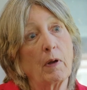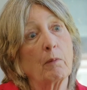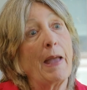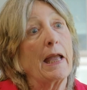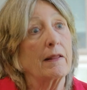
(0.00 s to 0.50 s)

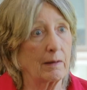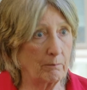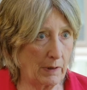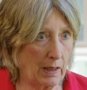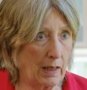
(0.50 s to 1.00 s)
pay
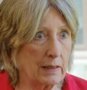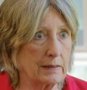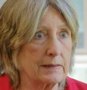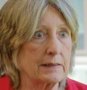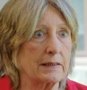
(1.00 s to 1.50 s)
them
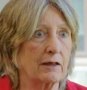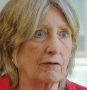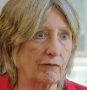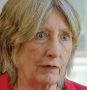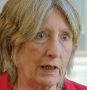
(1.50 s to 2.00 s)
instead
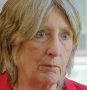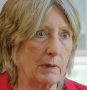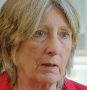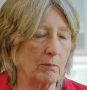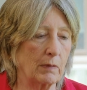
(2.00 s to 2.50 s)
of
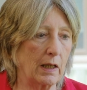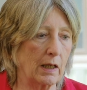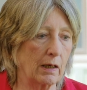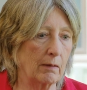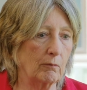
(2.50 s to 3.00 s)
keeping them
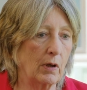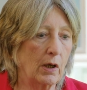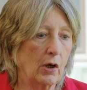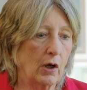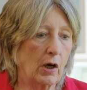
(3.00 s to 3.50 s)

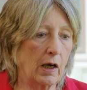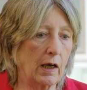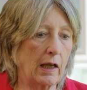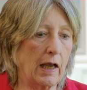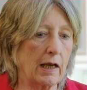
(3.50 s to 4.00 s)

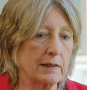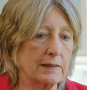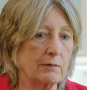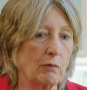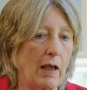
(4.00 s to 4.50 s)

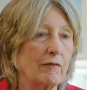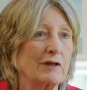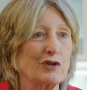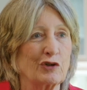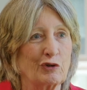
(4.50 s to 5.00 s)
as
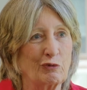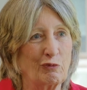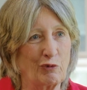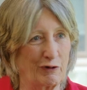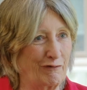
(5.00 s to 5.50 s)
having
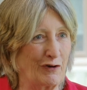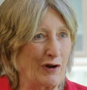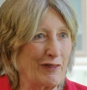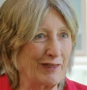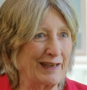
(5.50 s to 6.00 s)
to work for
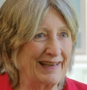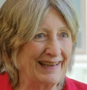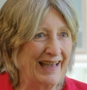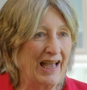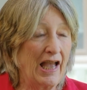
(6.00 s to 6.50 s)
nothing.
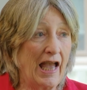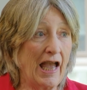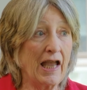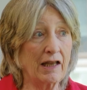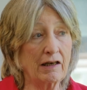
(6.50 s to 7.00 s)

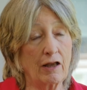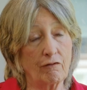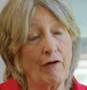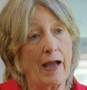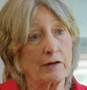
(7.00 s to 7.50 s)
And in
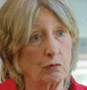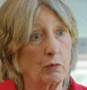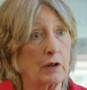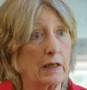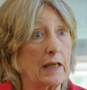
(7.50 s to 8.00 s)
fact,
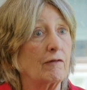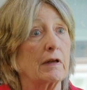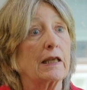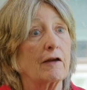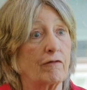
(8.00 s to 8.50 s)
would
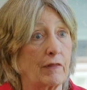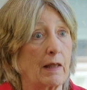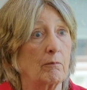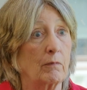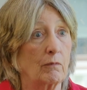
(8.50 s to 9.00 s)
even gift
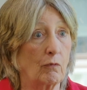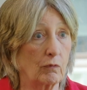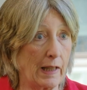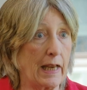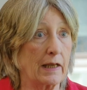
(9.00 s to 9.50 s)
them
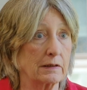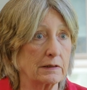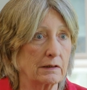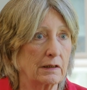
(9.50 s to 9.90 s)
land.